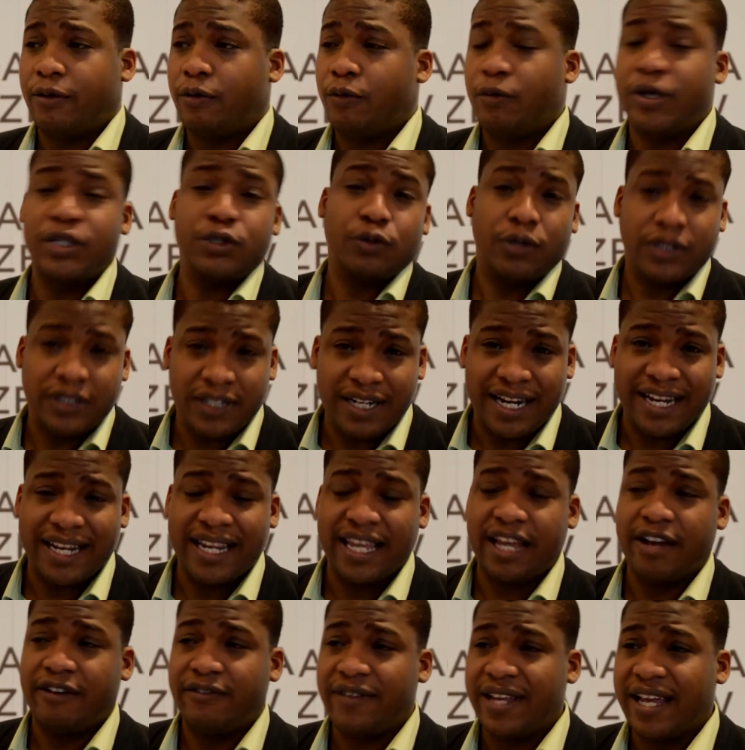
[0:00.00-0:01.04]
which was an
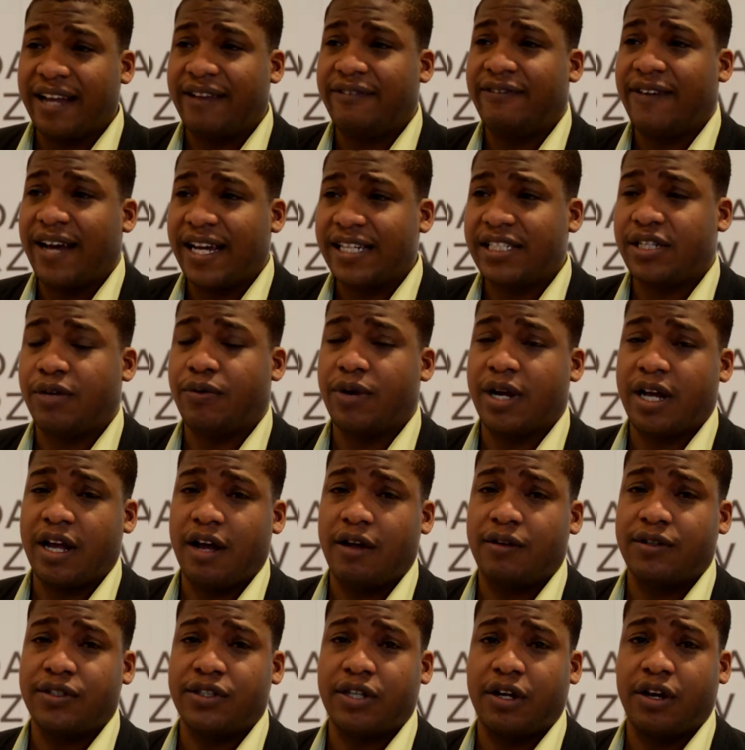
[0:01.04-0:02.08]
idea of the Advisory
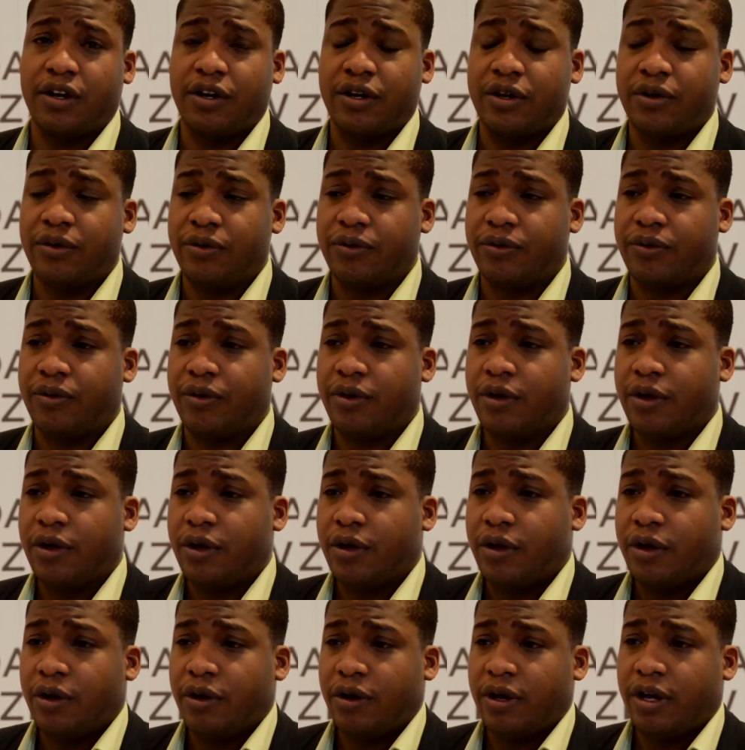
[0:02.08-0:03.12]
Council on Youth,
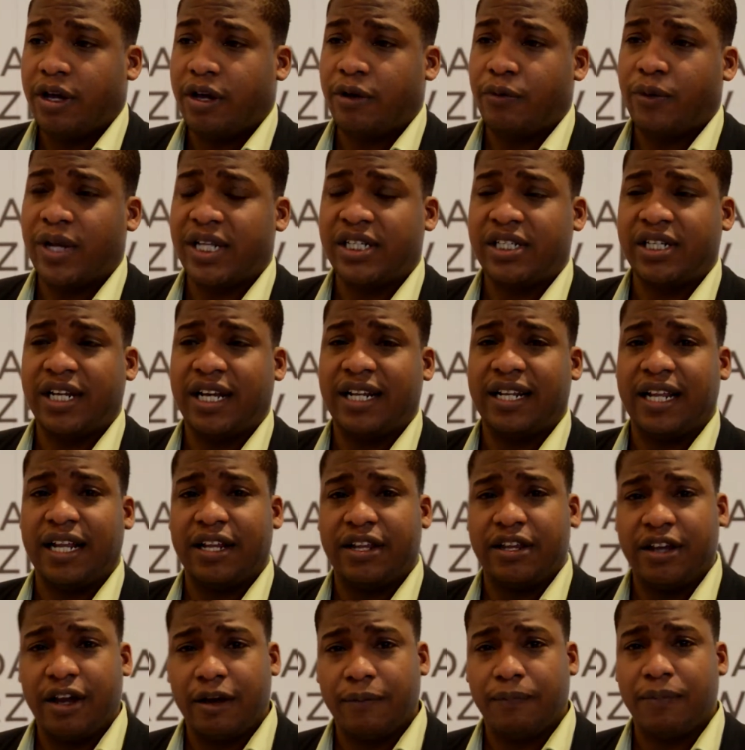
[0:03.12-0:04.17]
which said
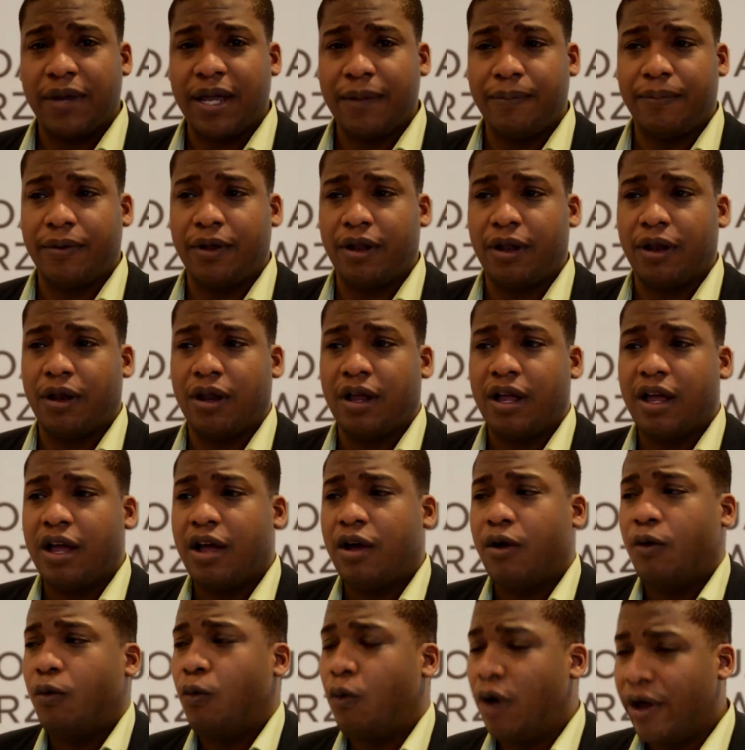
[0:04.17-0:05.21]
that young people
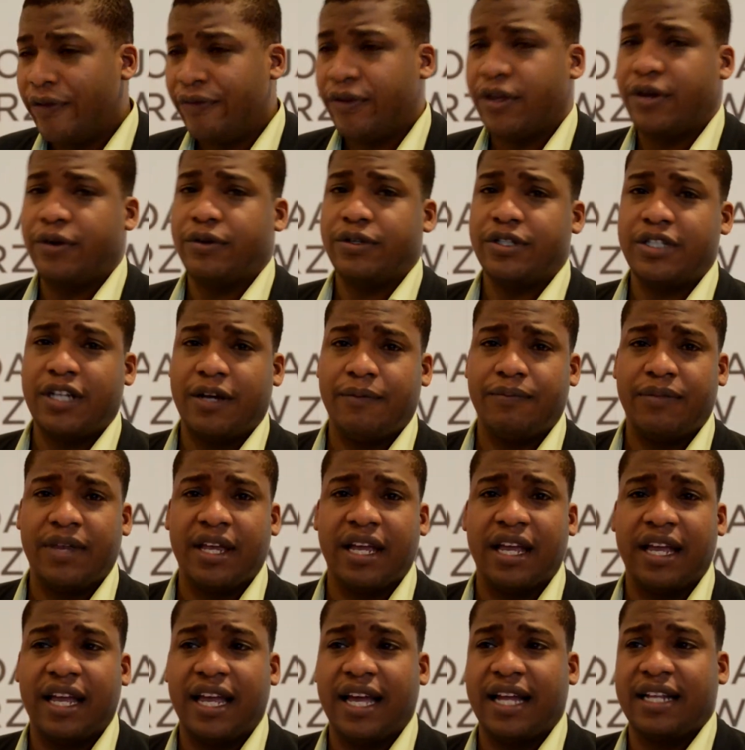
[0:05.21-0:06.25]
want to do
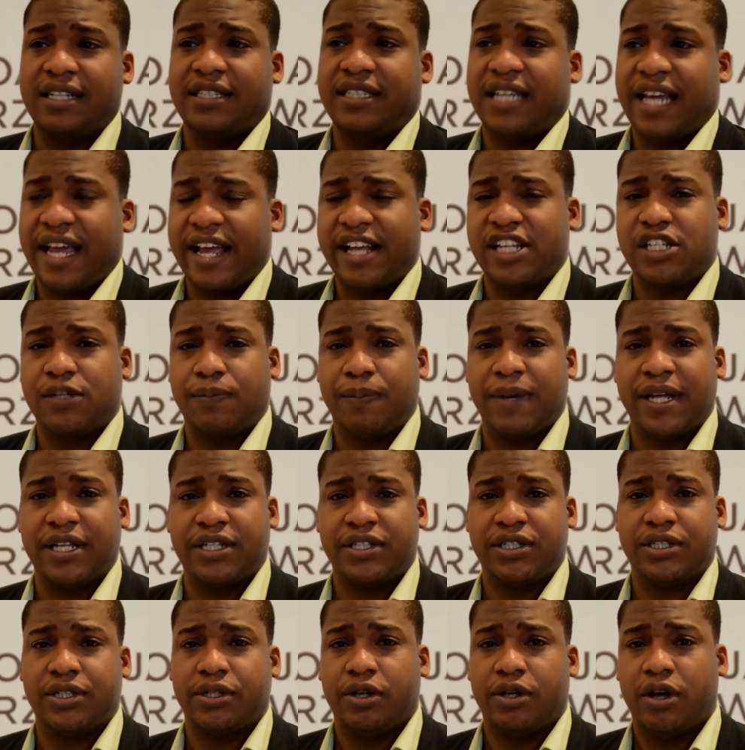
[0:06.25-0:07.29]
something against hate
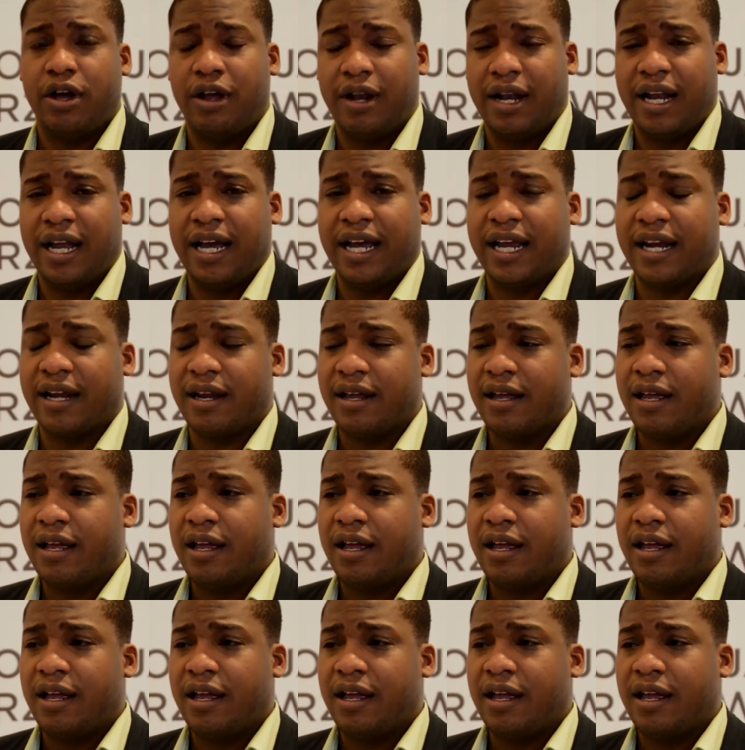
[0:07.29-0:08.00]
speech online,